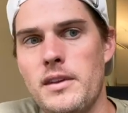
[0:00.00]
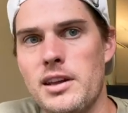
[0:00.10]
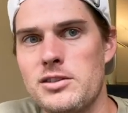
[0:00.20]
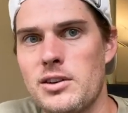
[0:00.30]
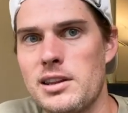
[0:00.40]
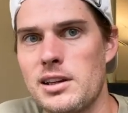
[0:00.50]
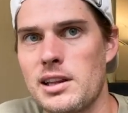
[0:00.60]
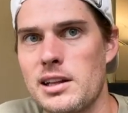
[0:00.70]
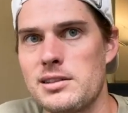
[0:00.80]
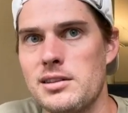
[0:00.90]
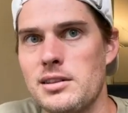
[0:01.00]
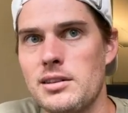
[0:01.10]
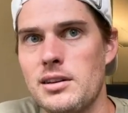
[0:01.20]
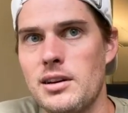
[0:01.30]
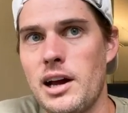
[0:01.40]
And so I
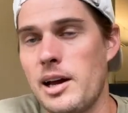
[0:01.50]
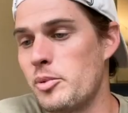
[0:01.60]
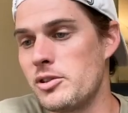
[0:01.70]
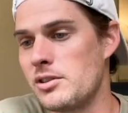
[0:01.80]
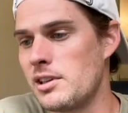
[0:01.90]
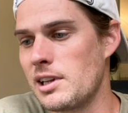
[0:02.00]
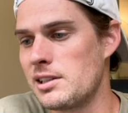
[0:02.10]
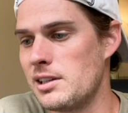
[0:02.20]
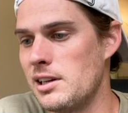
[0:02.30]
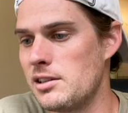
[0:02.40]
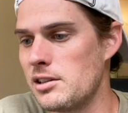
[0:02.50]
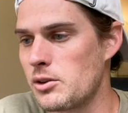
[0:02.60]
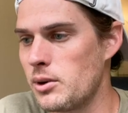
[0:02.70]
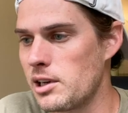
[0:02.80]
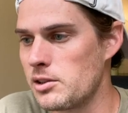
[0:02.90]
personally think that's the
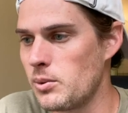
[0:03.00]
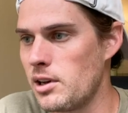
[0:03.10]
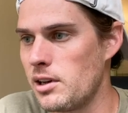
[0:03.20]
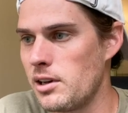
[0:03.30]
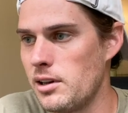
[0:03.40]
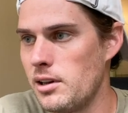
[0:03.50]
easiest, quickest way